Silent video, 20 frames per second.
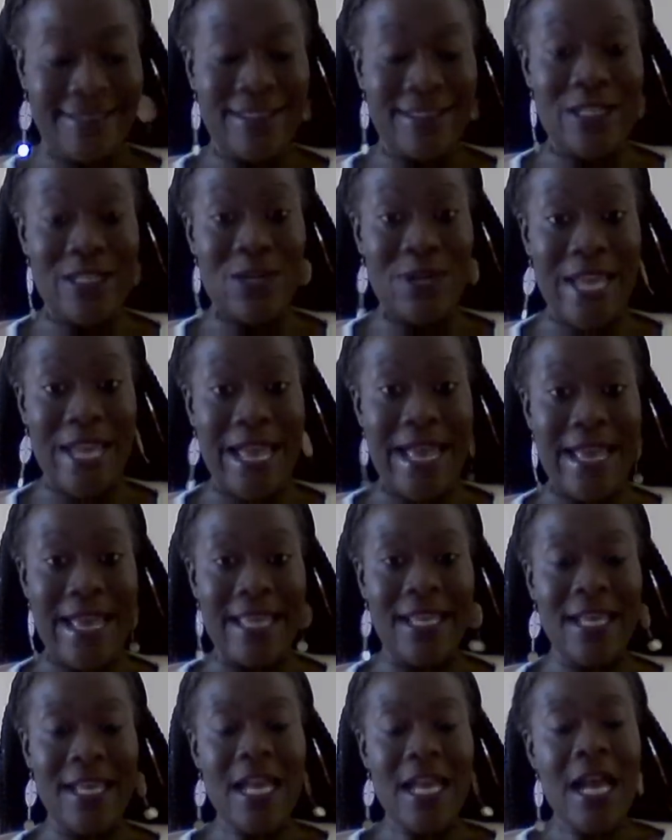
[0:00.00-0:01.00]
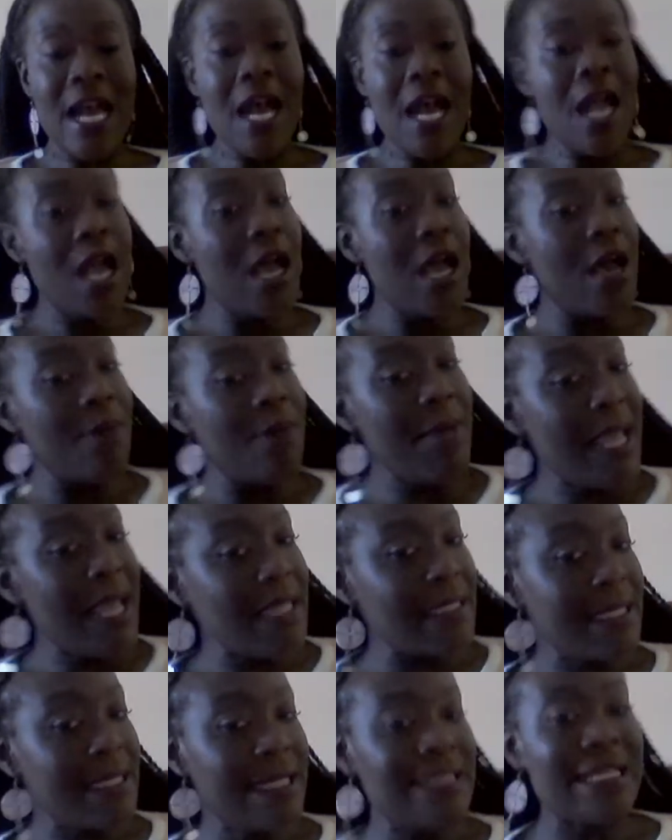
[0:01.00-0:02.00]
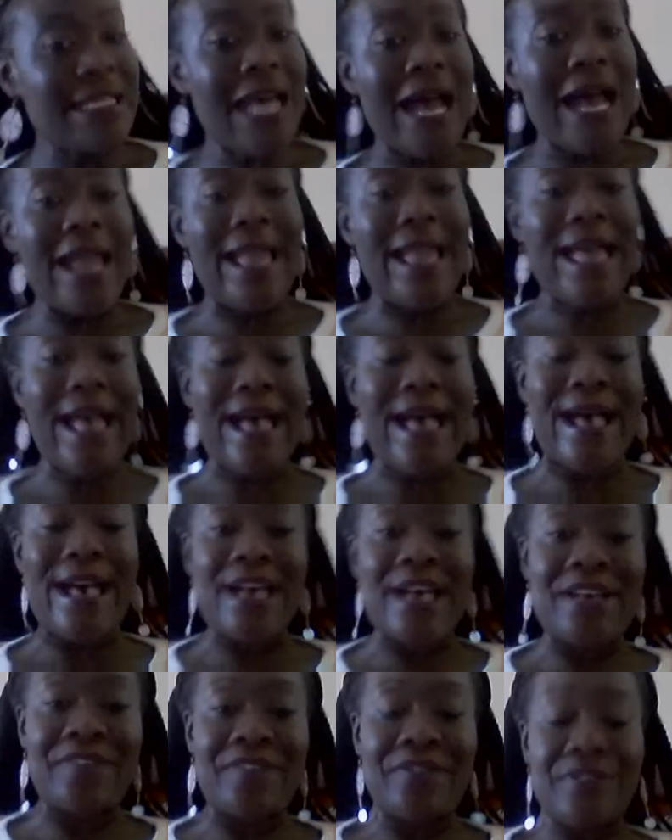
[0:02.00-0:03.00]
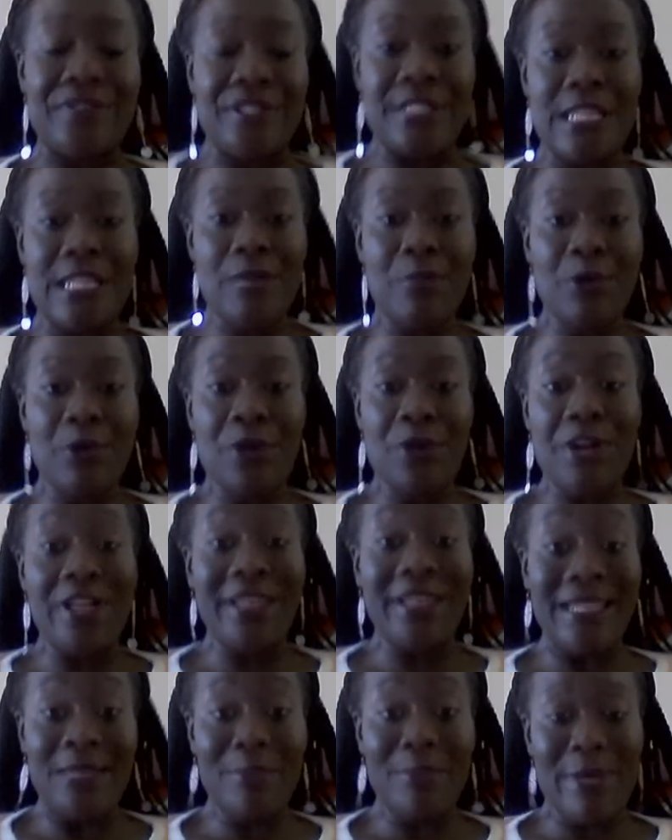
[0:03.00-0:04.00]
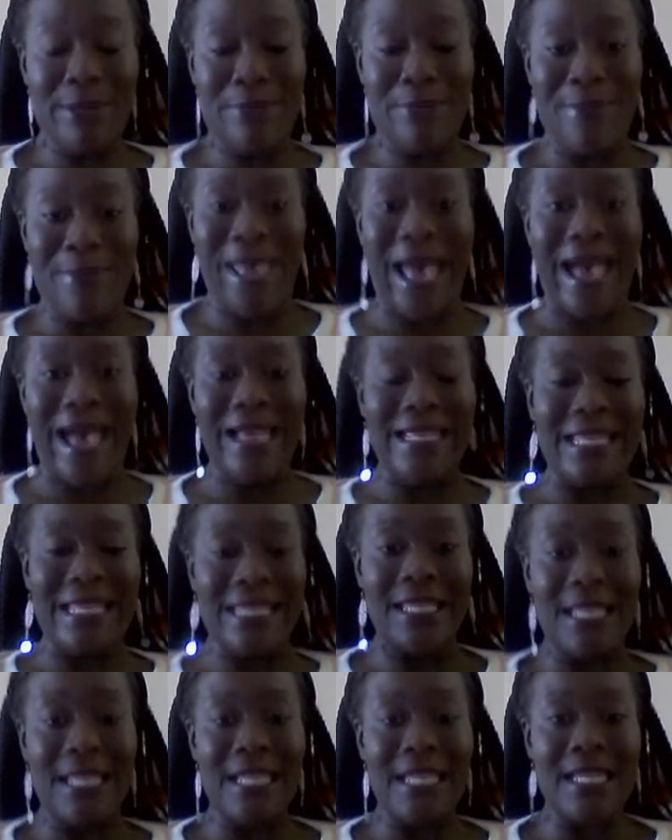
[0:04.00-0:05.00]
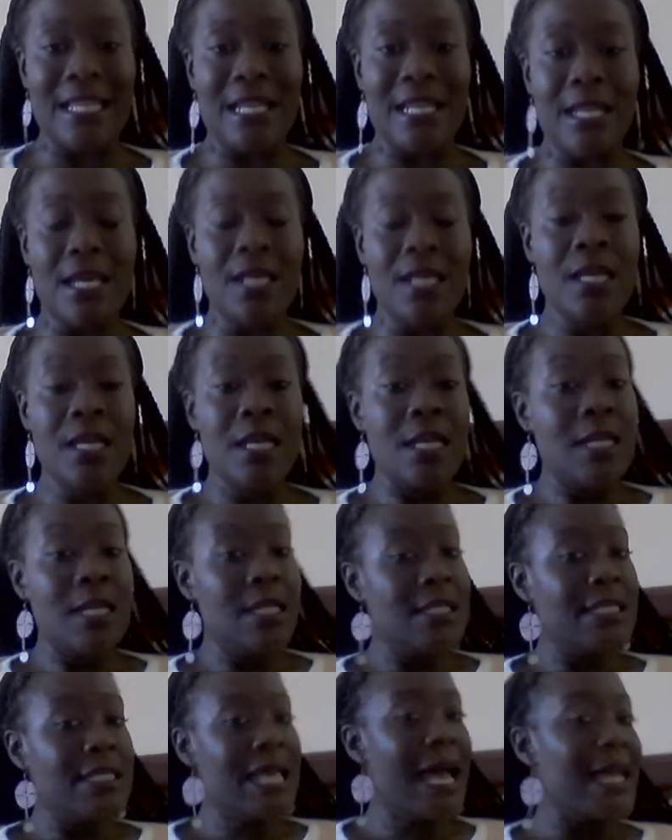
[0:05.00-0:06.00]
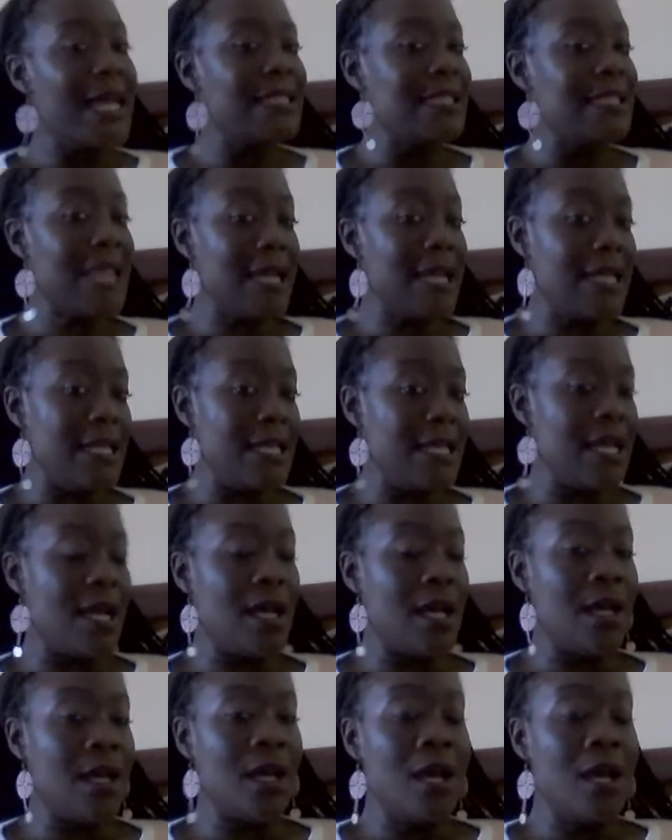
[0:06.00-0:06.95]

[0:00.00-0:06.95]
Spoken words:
Okay. And since I have temporarily been back in Tanzania,